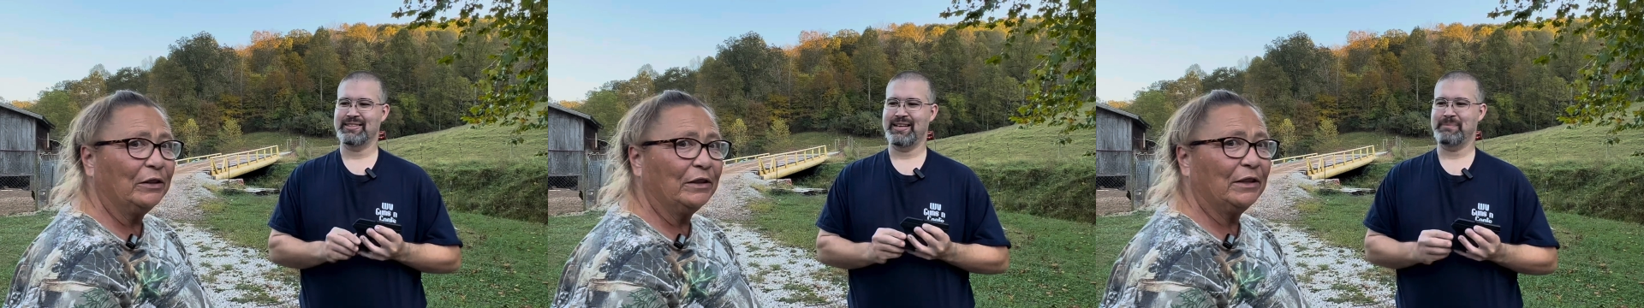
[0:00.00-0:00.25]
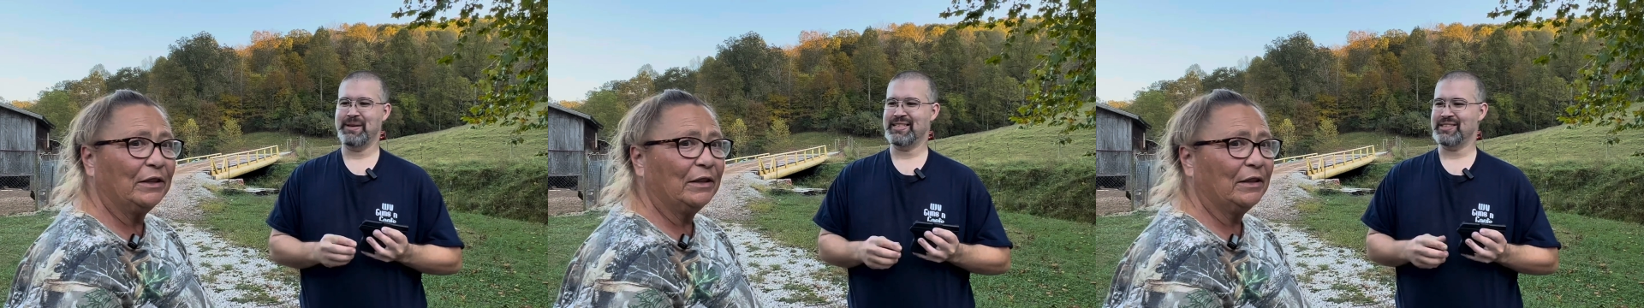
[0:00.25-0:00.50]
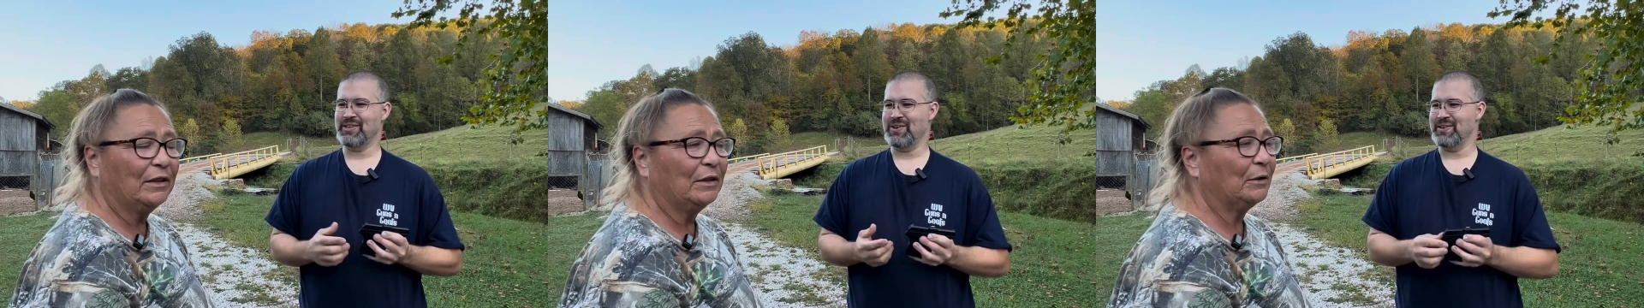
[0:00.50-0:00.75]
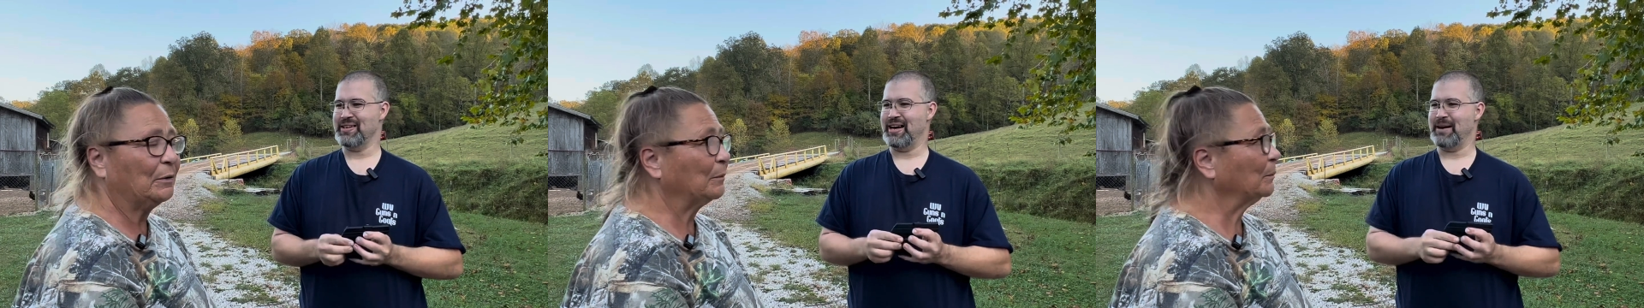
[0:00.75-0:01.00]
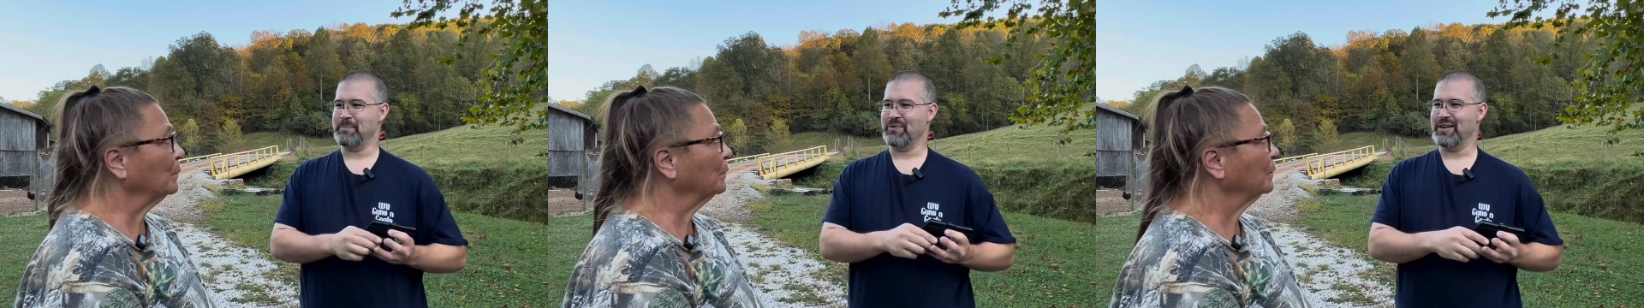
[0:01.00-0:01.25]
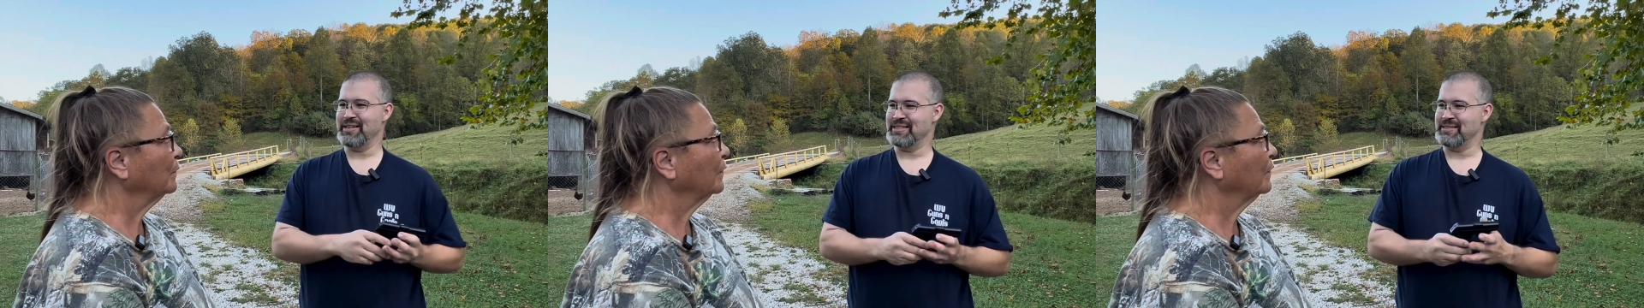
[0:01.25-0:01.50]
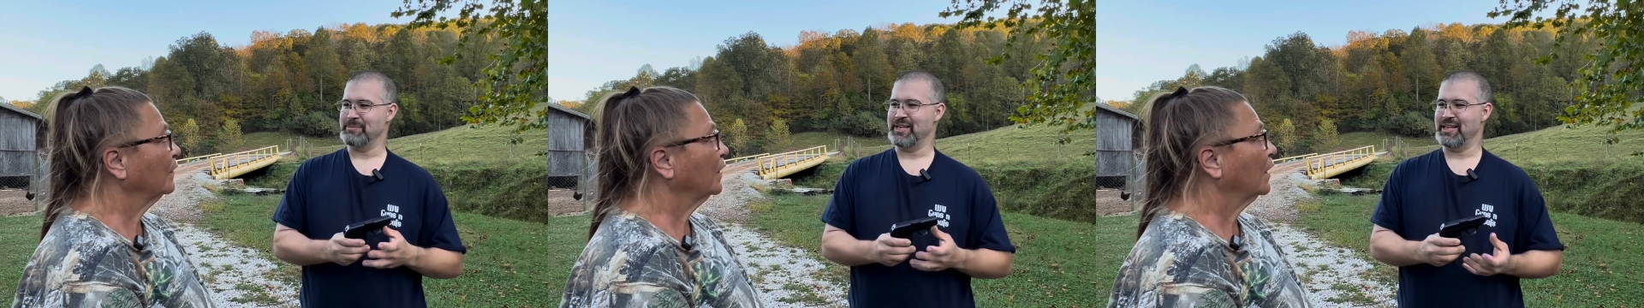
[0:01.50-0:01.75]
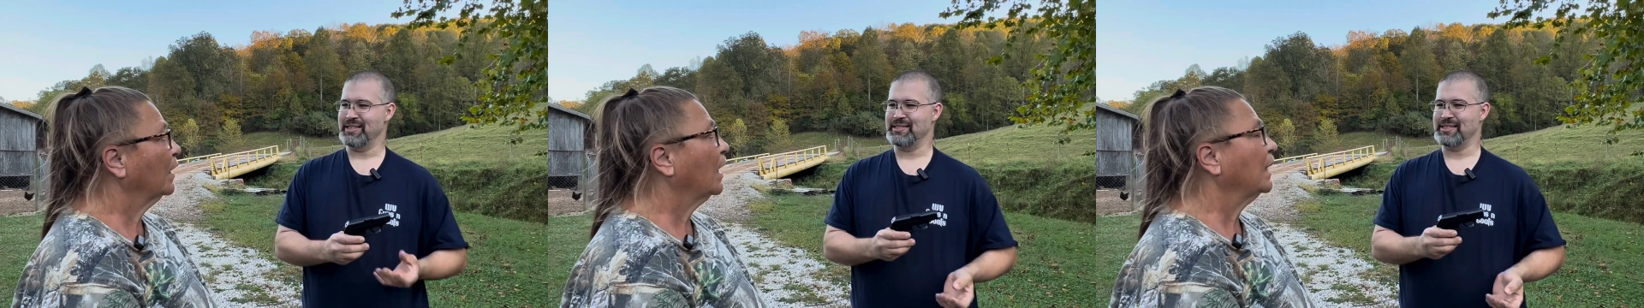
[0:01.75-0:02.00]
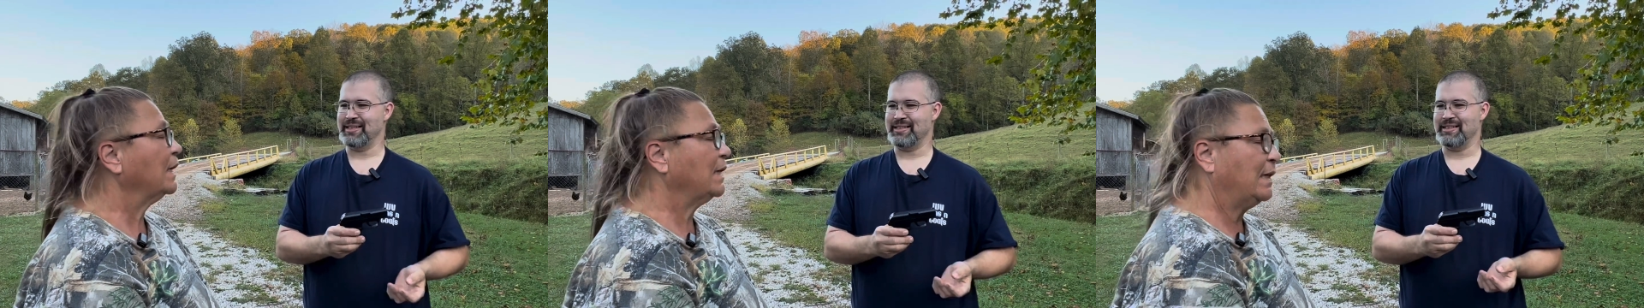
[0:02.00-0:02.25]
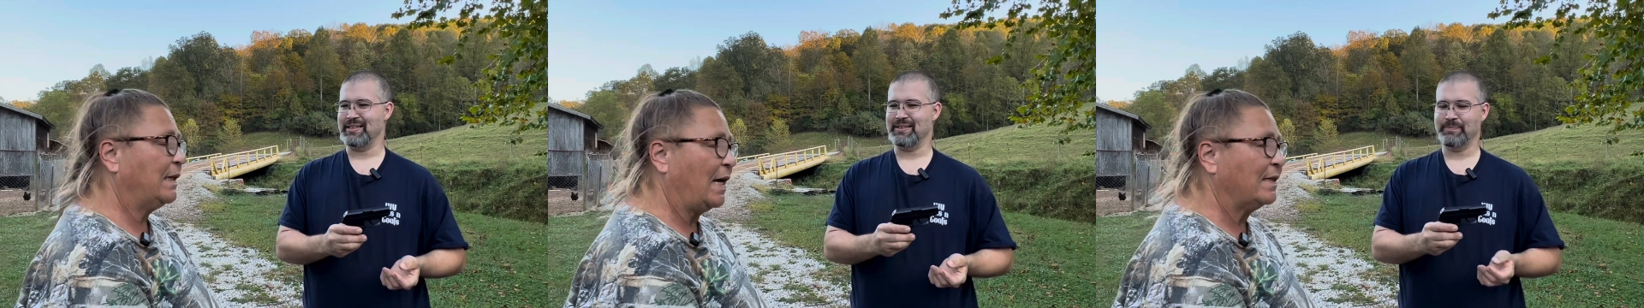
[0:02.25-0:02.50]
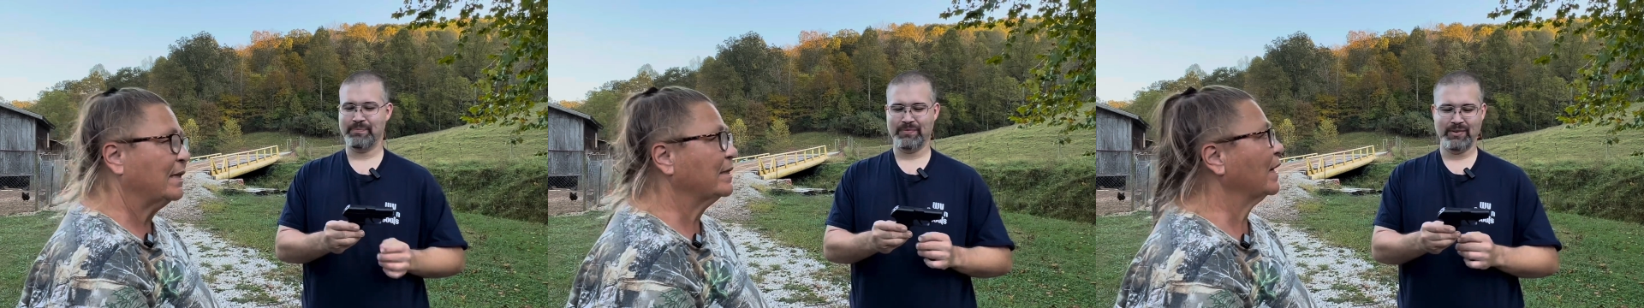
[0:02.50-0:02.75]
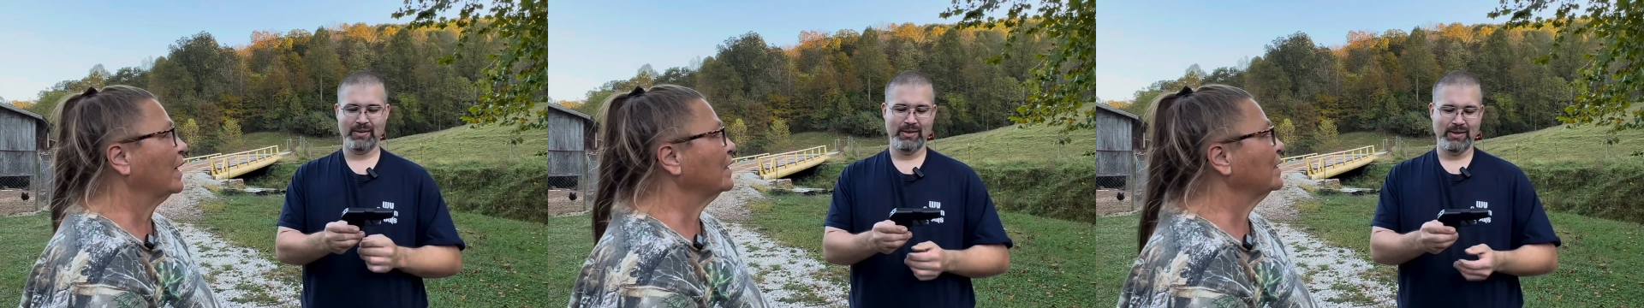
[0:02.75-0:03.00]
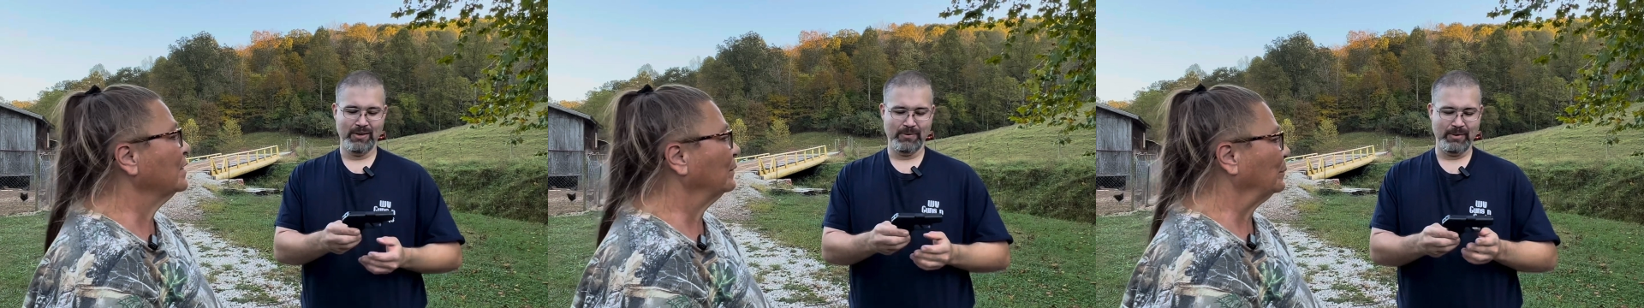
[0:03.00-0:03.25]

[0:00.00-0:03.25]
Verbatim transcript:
Speaker 1: So that makes it hard to operate some guns out there. Yes, it does.